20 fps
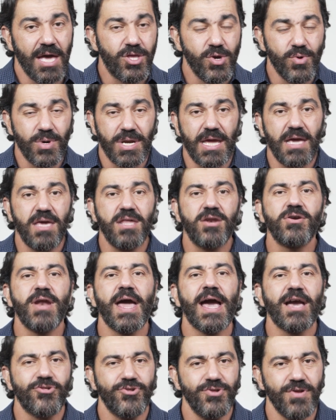into an
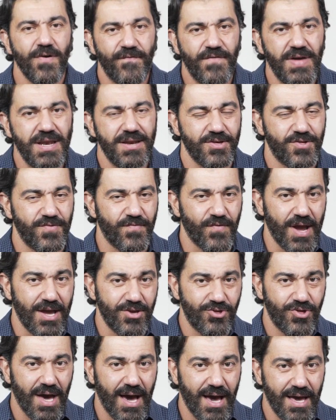international fitness
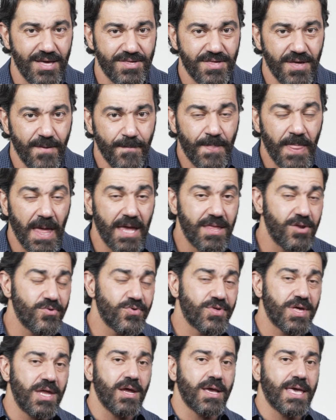franchise, and that
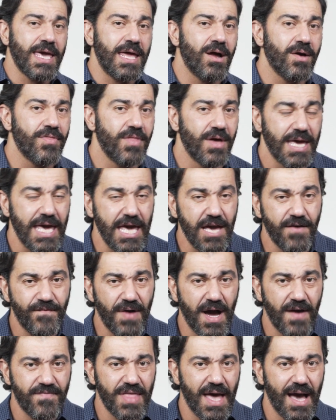it was going to get on the Inc
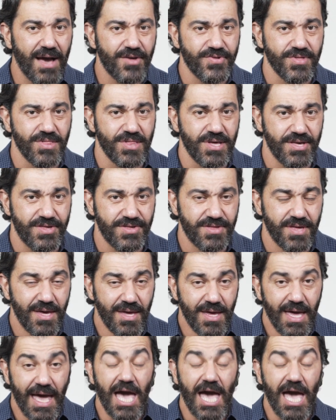five thousand list,